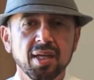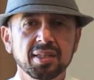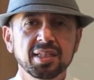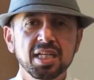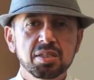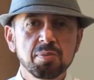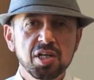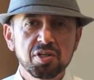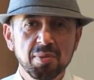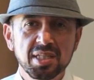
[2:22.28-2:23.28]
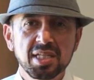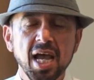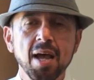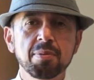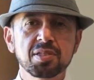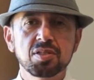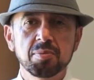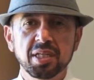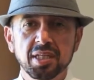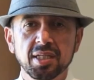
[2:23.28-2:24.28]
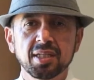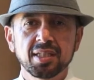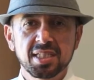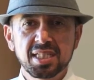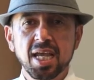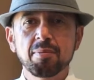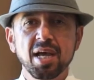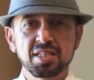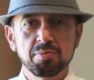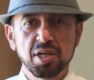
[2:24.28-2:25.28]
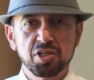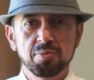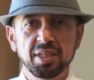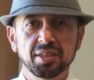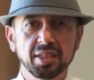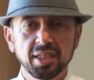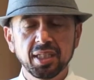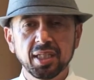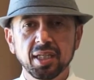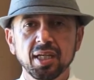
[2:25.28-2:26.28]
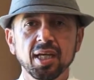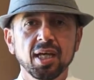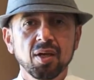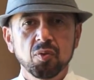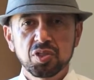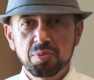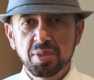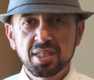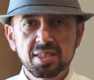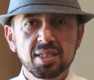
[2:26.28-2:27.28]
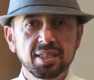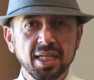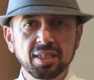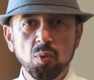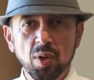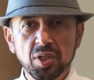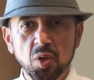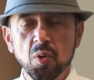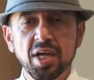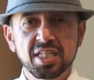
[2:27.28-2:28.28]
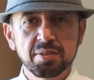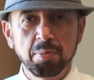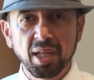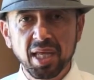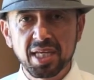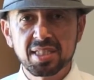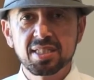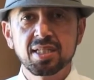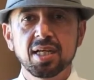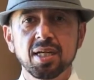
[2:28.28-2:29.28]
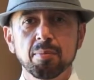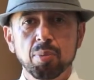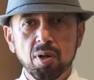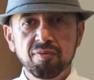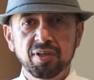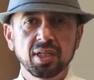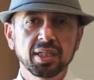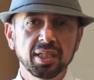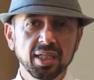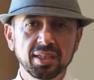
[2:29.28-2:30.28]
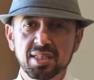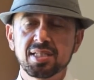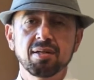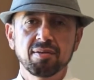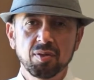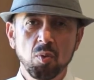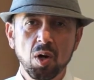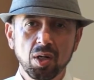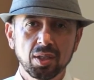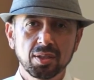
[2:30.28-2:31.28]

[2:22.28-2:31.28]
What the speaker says: This measurement happens to be the same as measurement D, which means that the window is placed perfectly in the center of the wall.